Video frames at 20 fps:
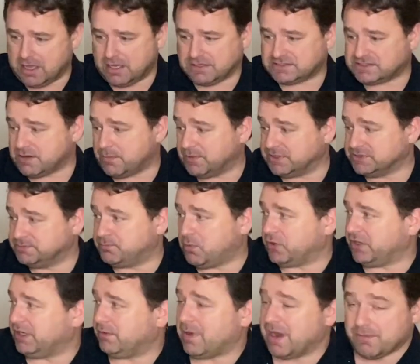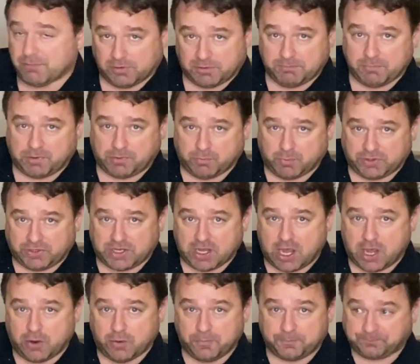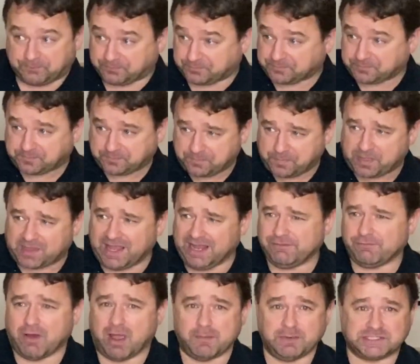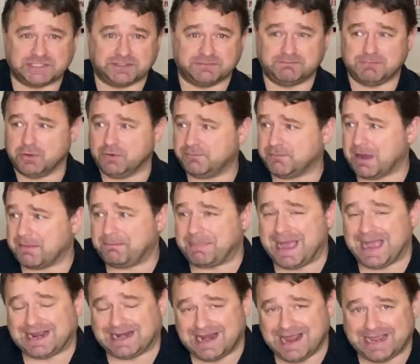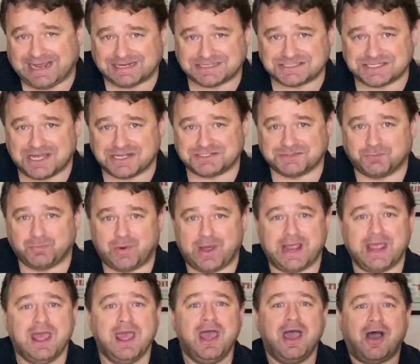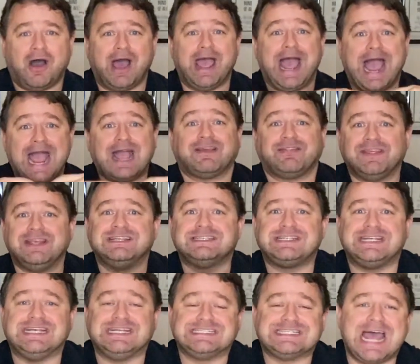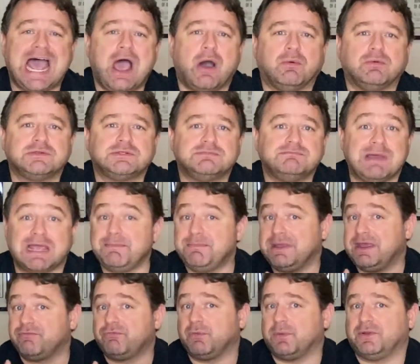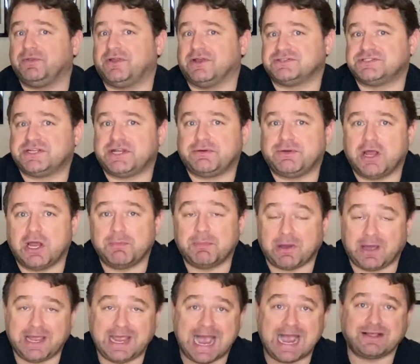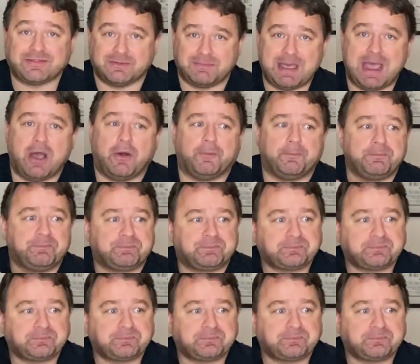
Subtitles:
someone's body weight would go if I were to move my back leg a certain way. I act these things out. Maybe everyone does, I don't know, but I act them out